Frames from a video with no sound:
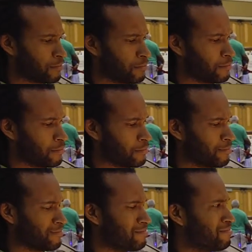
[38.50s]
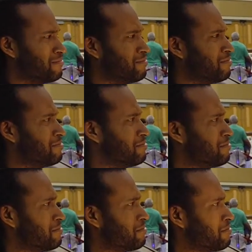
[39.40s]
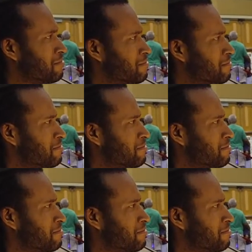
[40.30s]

(silent)